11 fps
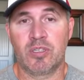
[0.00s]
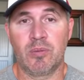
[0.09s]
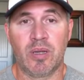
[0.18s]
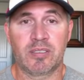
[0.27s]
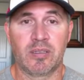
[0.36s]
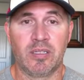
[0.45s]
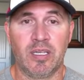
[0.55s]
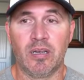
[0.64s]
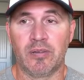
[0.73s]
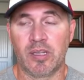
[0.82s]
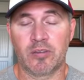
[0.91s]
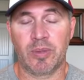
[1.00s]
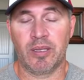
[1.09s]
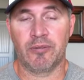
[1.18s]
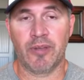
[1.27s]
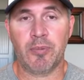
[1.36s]
2 months of the year, the other
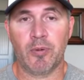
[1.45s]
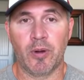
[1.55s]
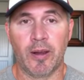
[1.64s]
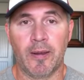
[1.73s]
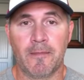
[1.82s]
being February,